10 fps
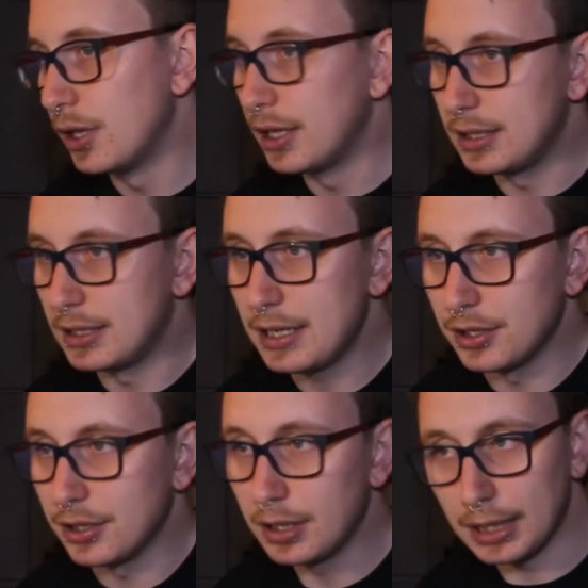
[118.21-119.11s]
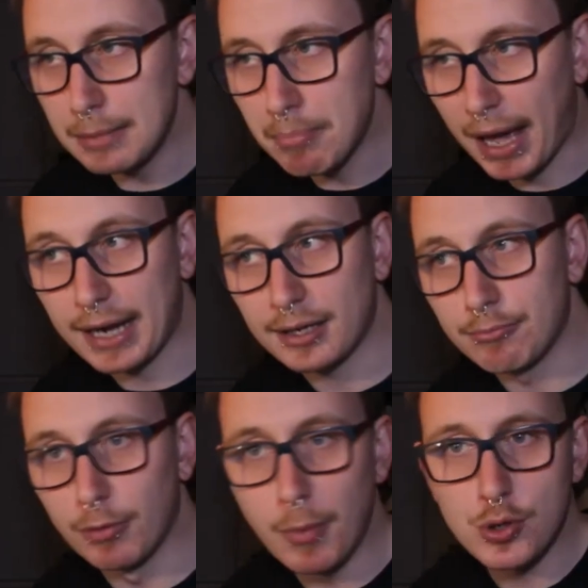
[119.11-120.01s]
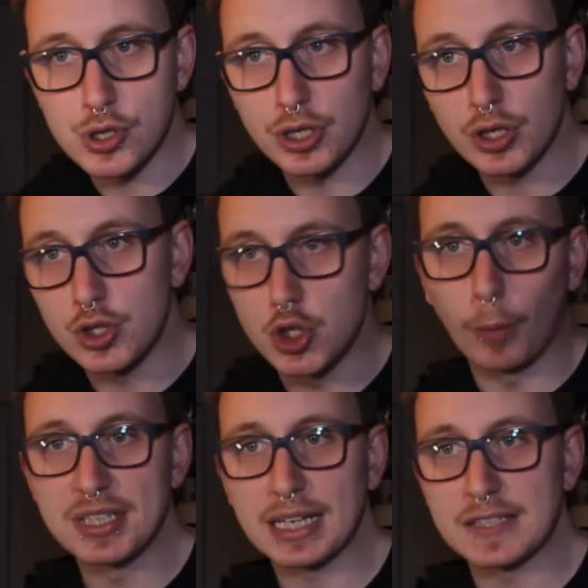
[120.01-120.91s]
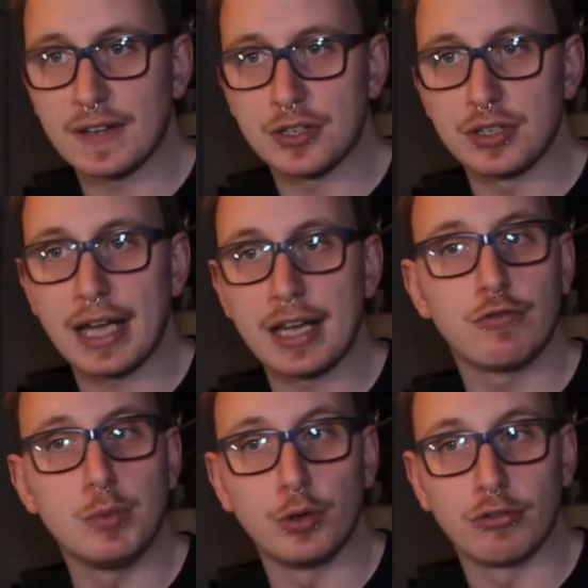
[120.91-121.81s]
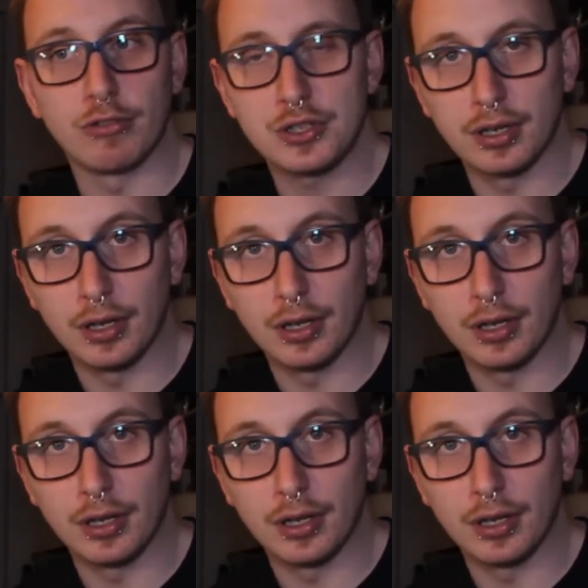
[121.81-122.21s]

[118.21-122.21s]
tenure, impact, promotion, job satisfaction, and remuneration.